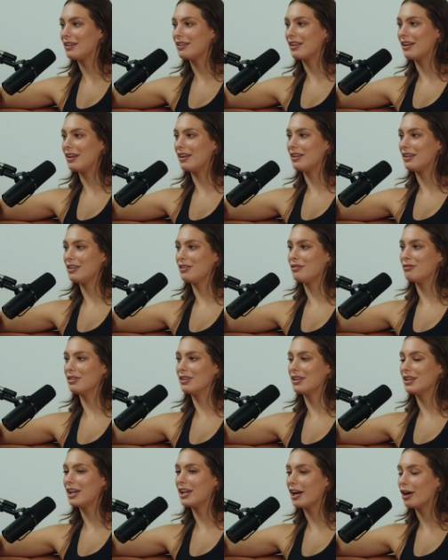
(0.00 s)
Like, you
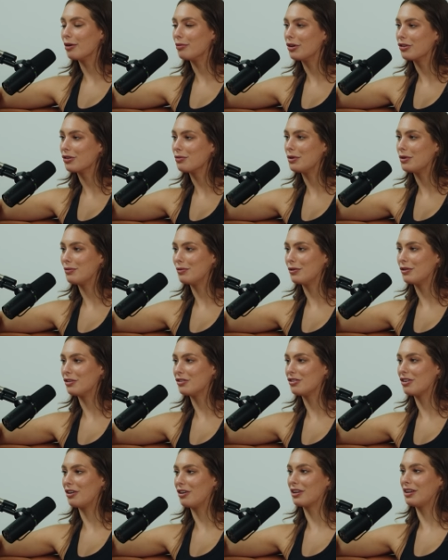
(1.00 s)
really care about the people you're
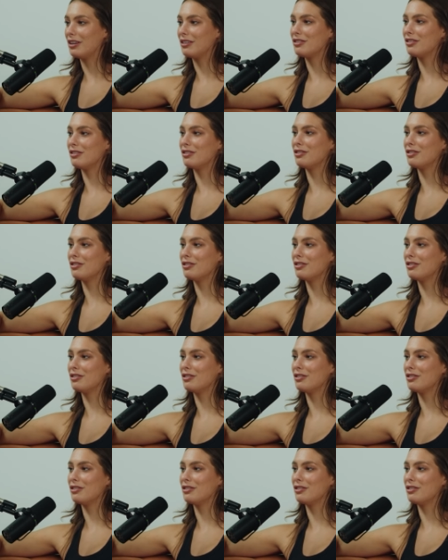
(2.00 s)
talking to.